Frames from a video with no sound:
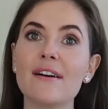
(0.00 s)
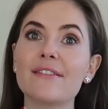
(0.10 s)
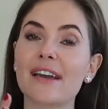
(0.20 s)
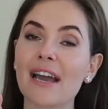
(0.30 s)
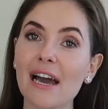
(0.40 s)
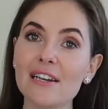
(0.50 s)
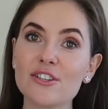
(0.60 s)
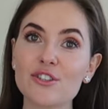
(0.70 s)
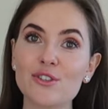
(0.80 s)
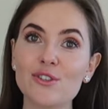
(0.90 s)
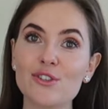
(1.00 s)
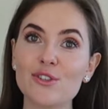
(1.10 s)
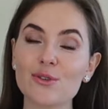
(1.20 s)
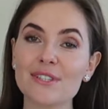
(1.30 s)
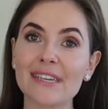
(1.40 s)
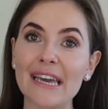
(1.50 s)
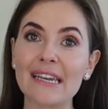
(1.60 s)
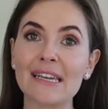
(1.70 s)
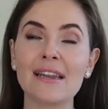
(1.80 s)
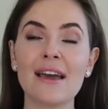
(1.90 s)
the color suits your
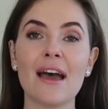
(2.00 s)
skin,